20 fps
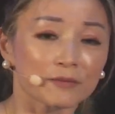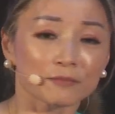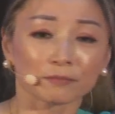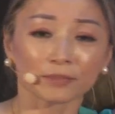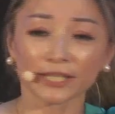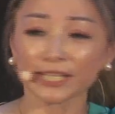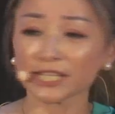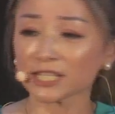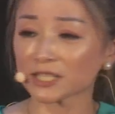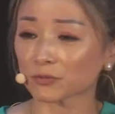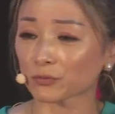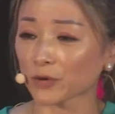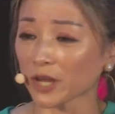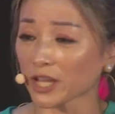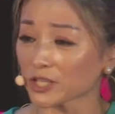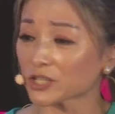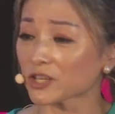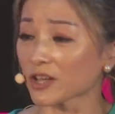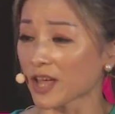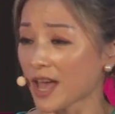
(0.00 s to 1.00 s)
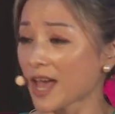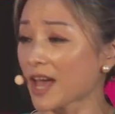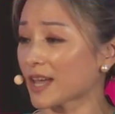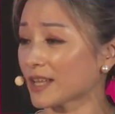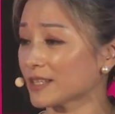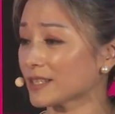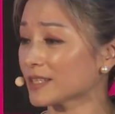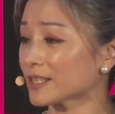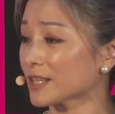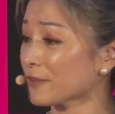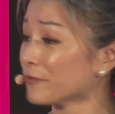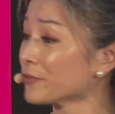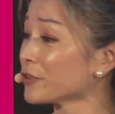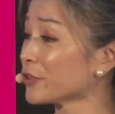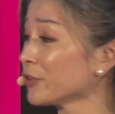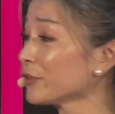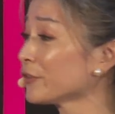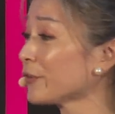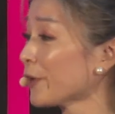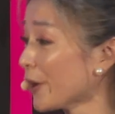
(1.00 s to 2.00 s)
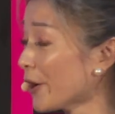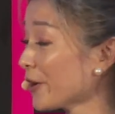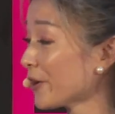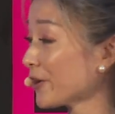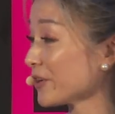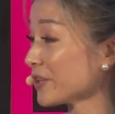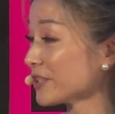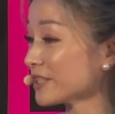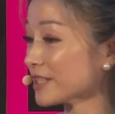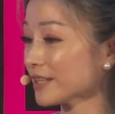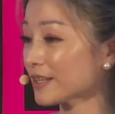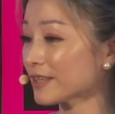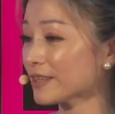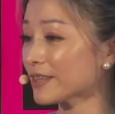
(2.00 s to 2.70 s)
Please raise your hands if you've heard